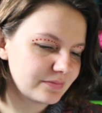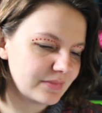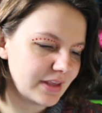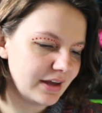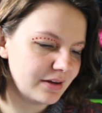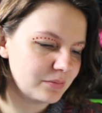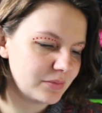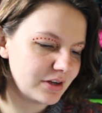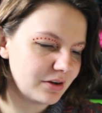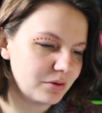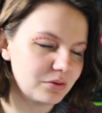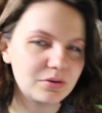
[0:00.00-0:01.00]
yeah, I'm gonna
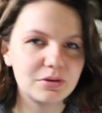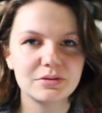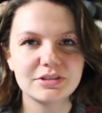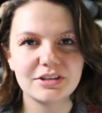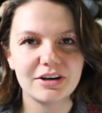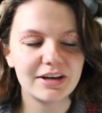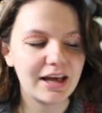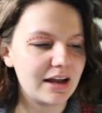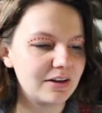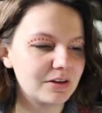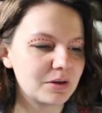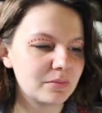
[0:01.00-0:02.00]
go through and start
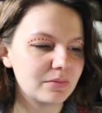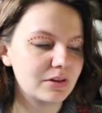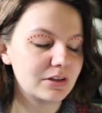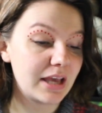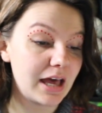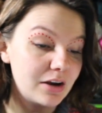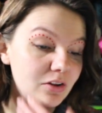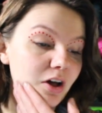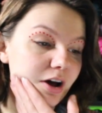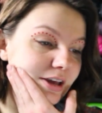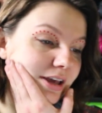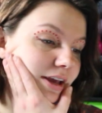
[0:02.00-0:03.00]

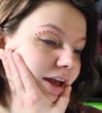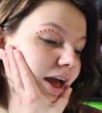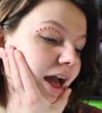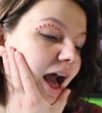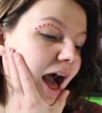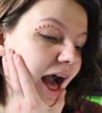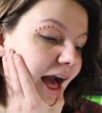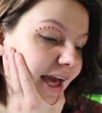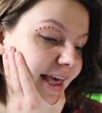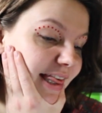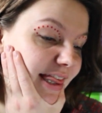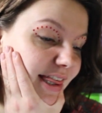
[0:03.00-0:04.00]
cataloging.
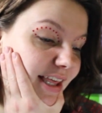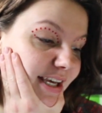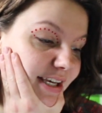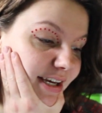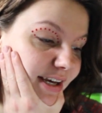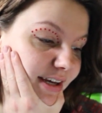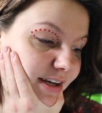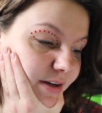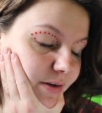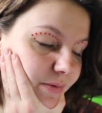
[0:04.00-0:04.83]
I think